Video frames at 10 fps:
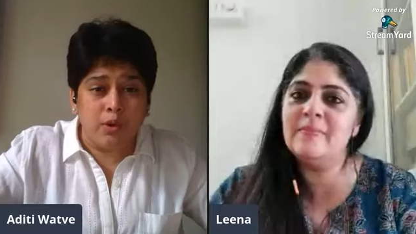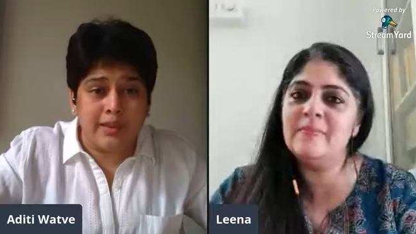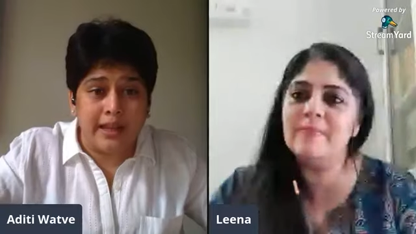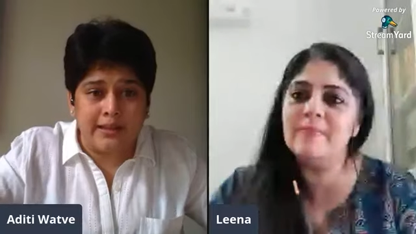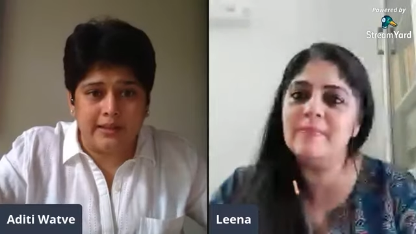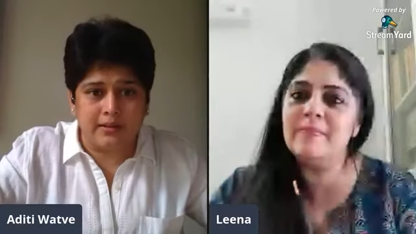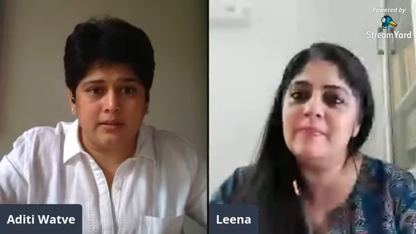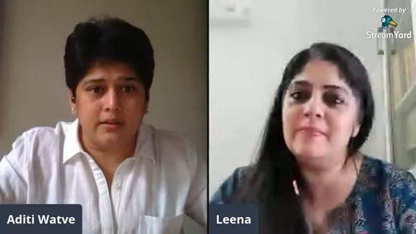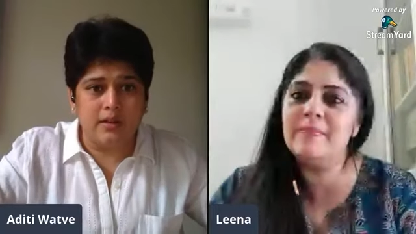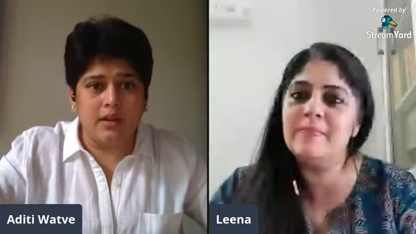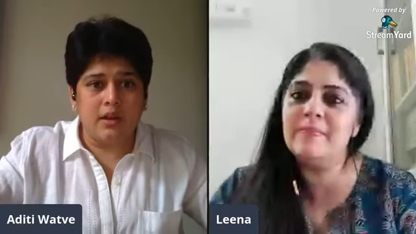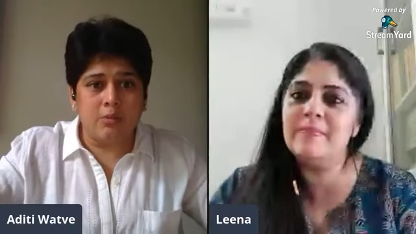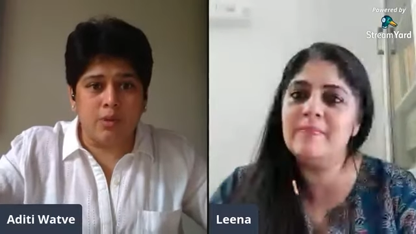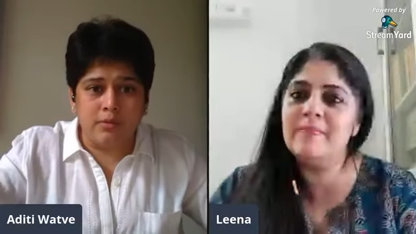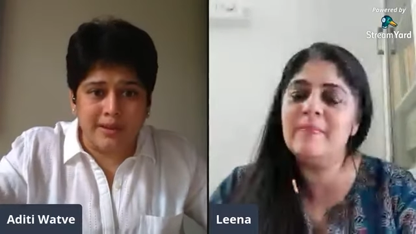Speaker 1: do they need?
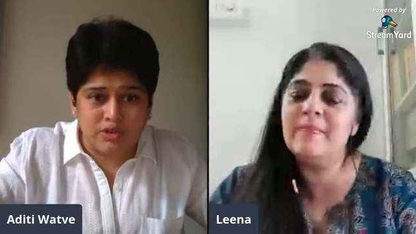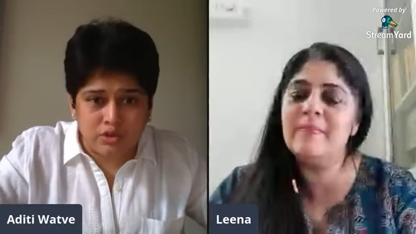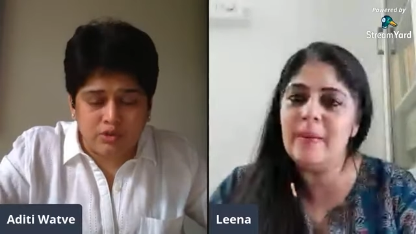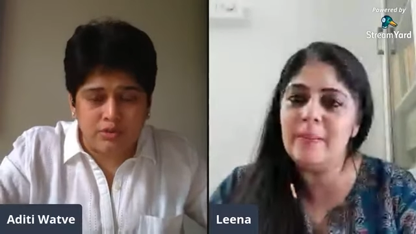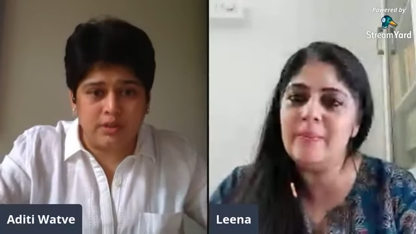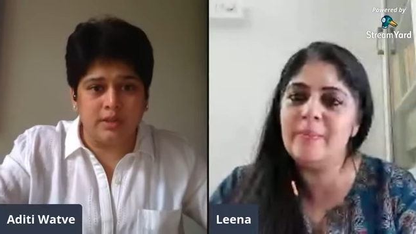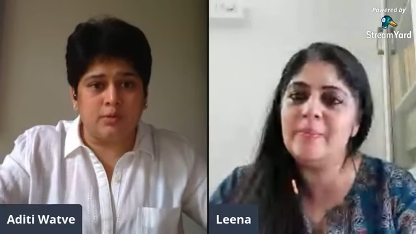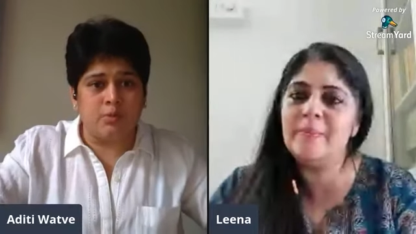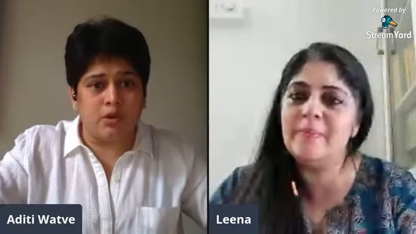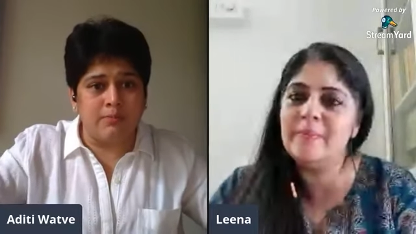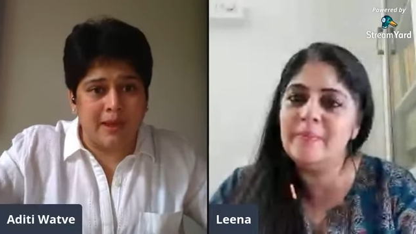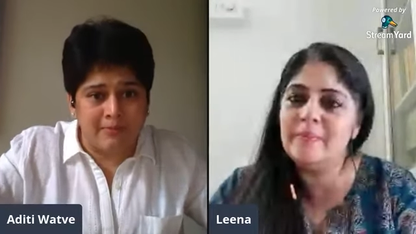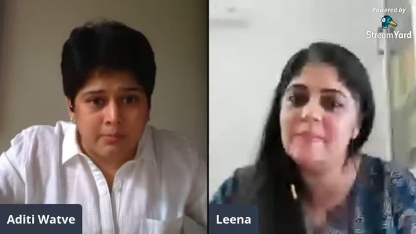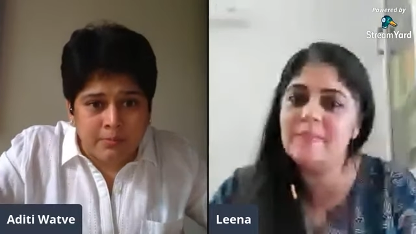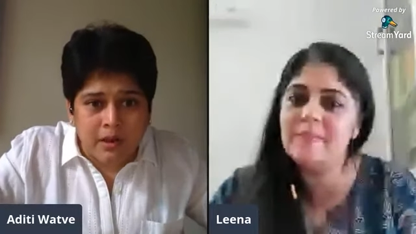What do my children need? What do
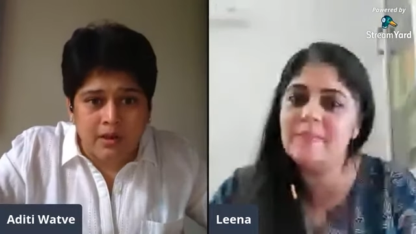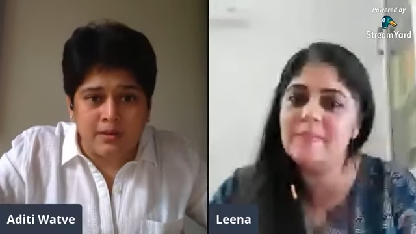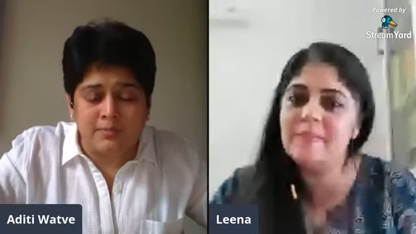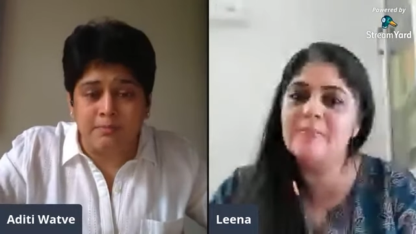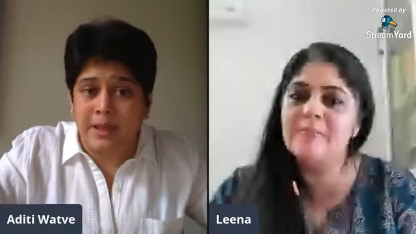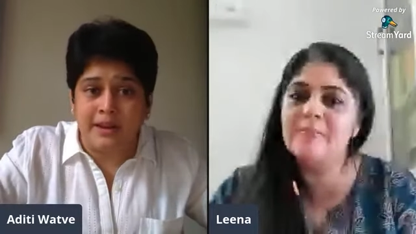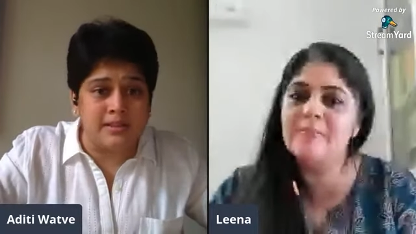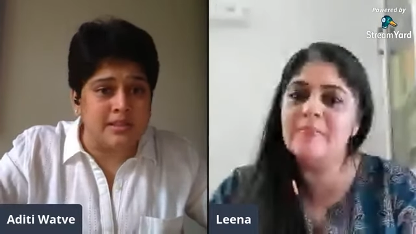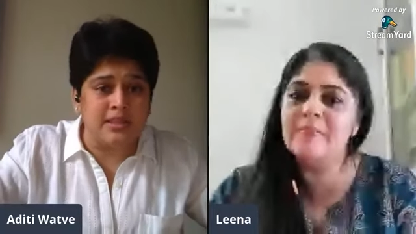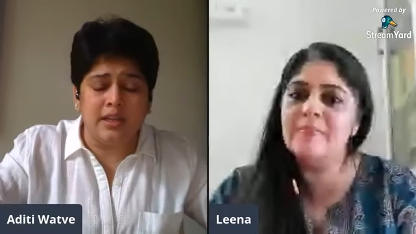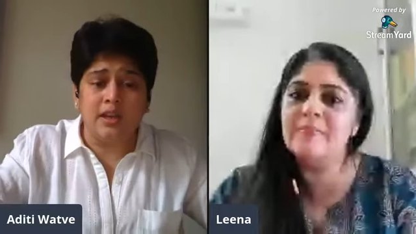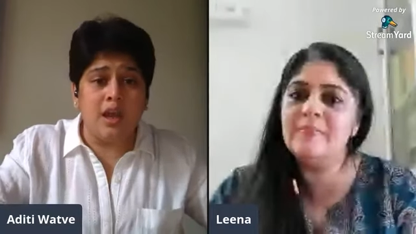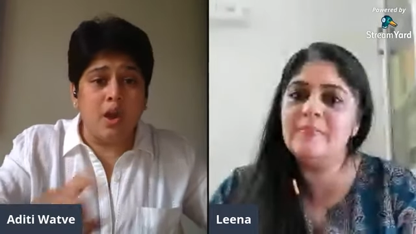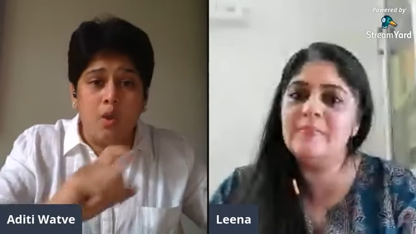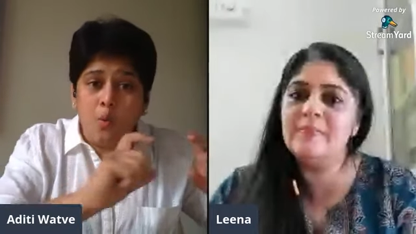my parents need?
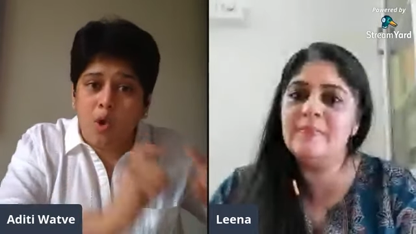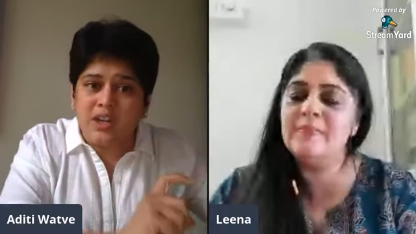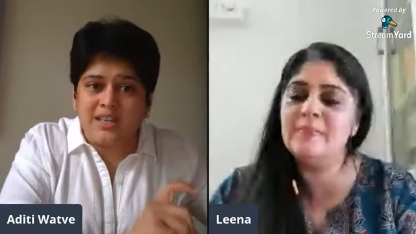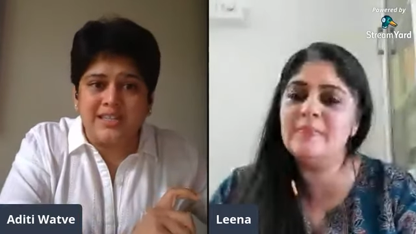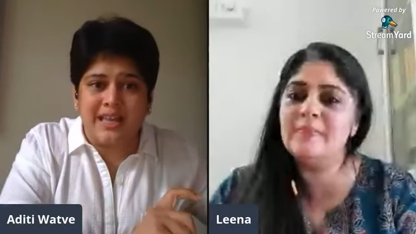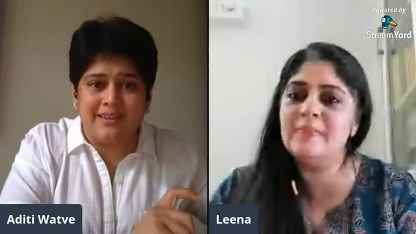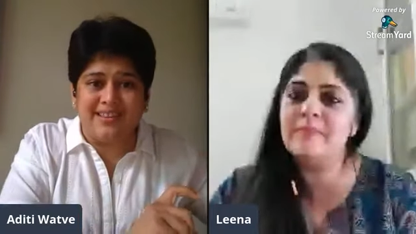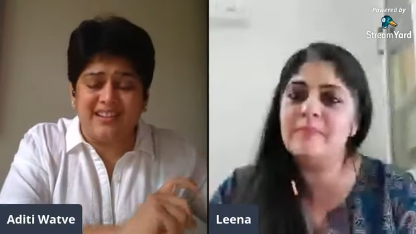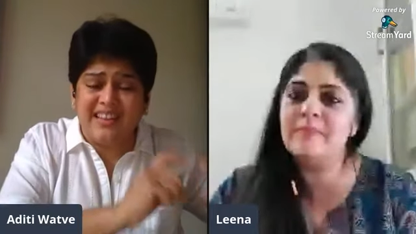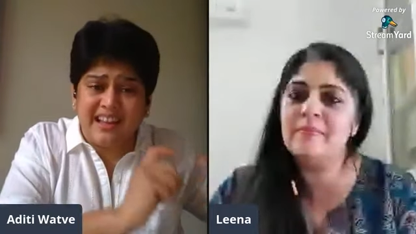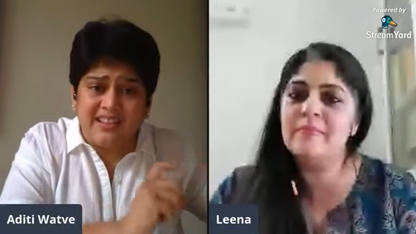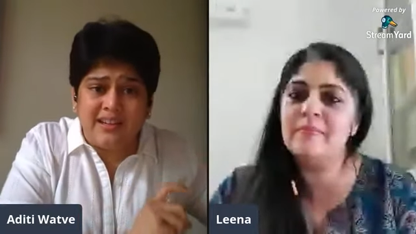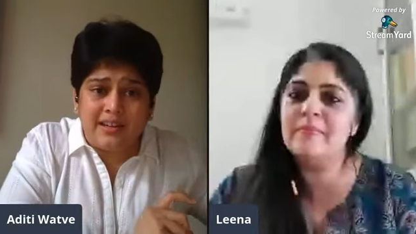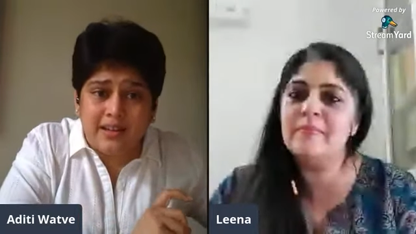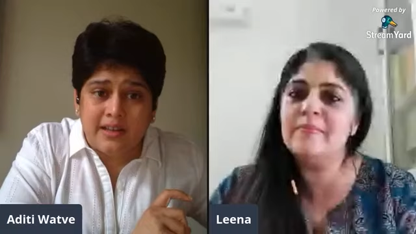What is their need? Their
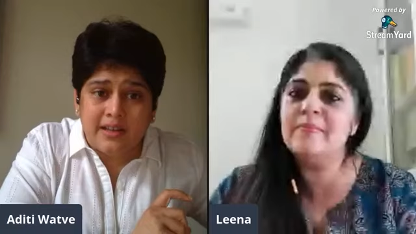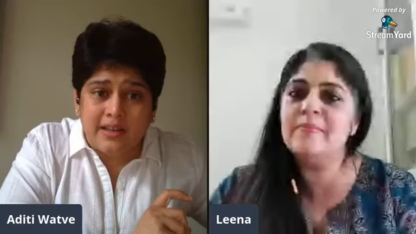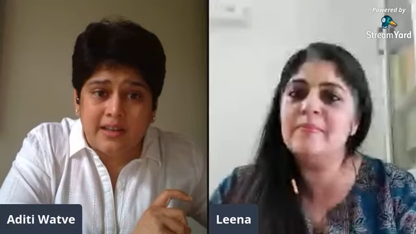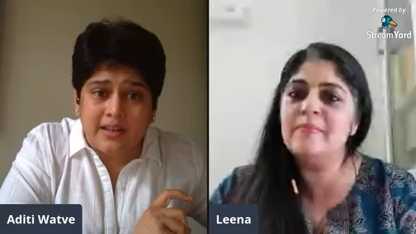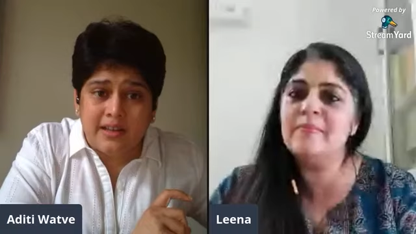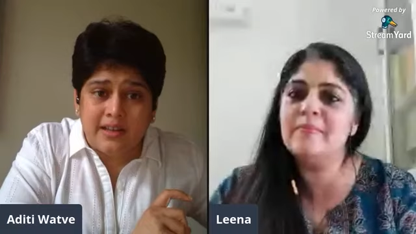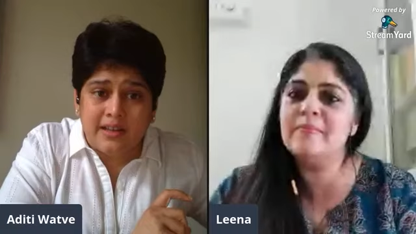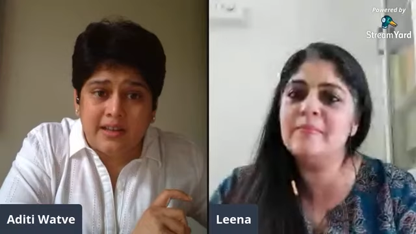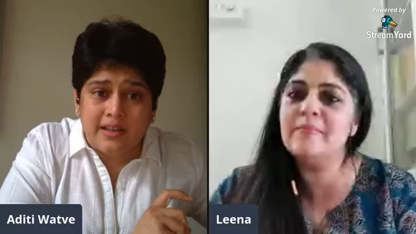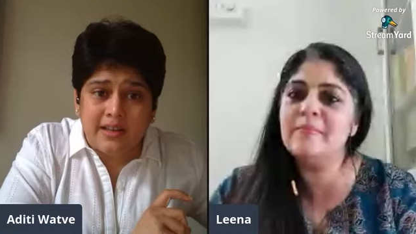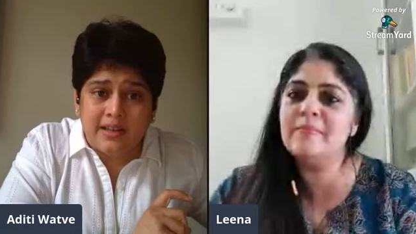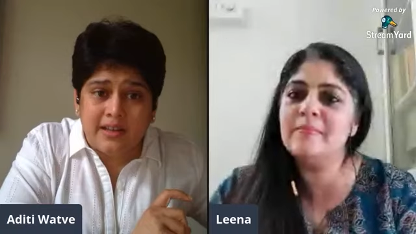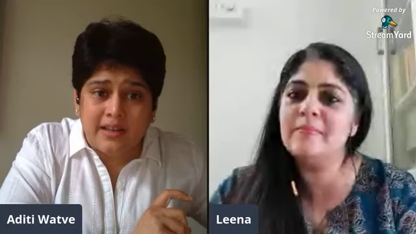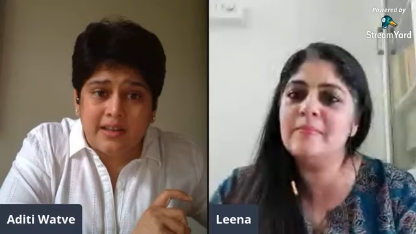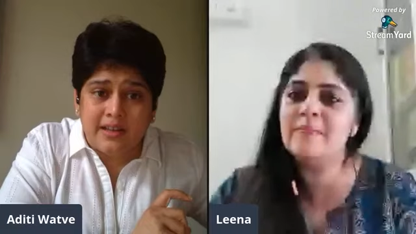need is space. Their
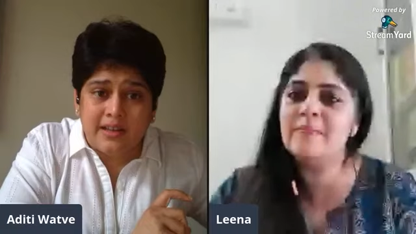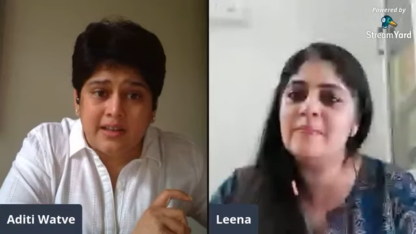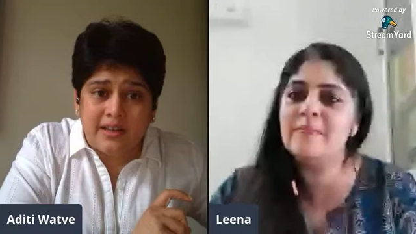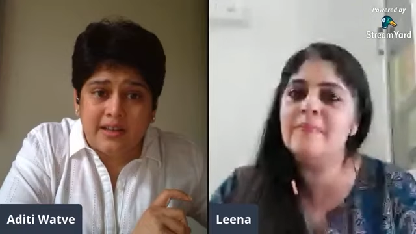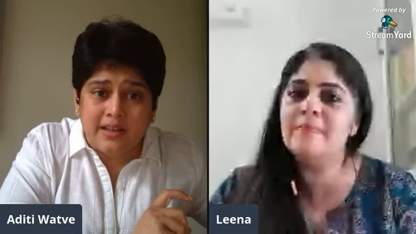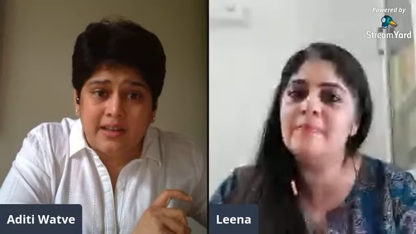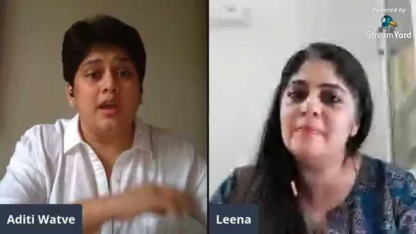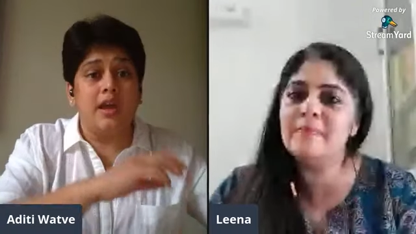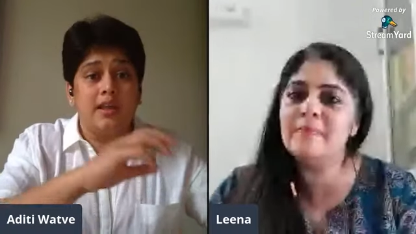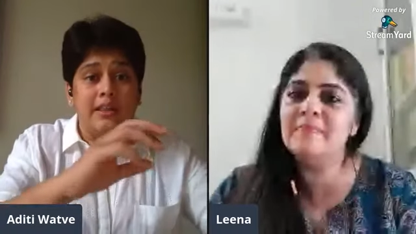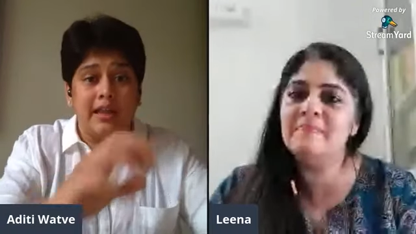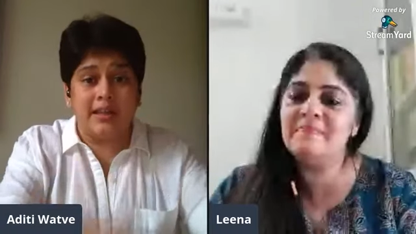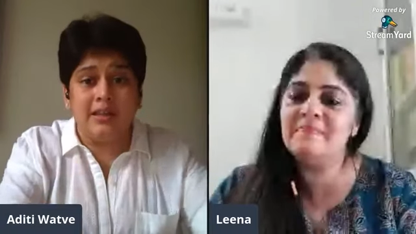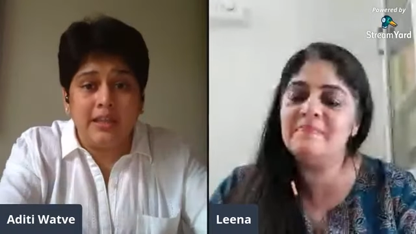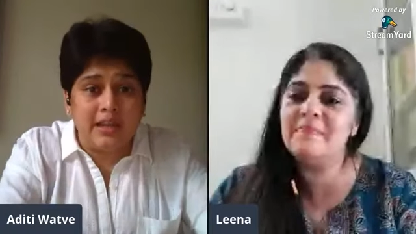need is quiet. Their
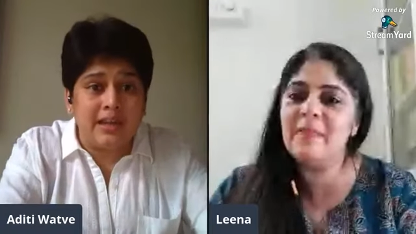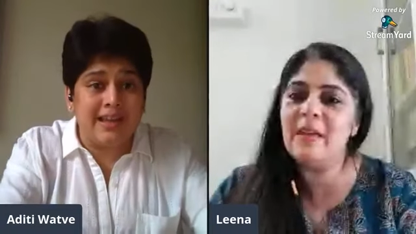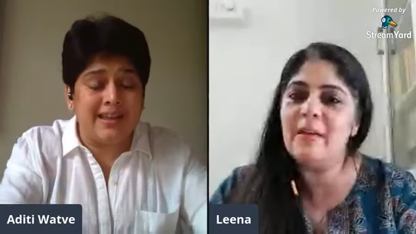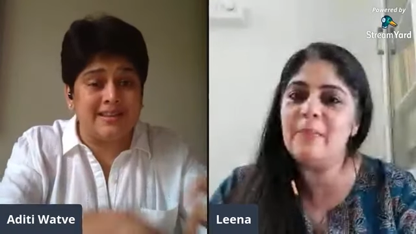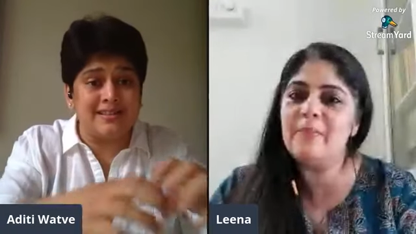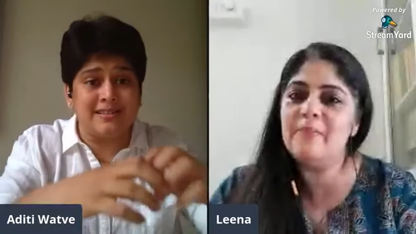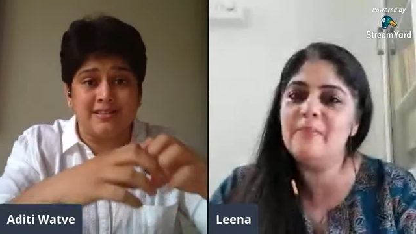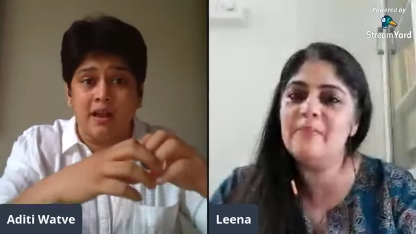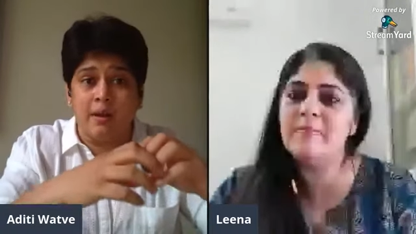need is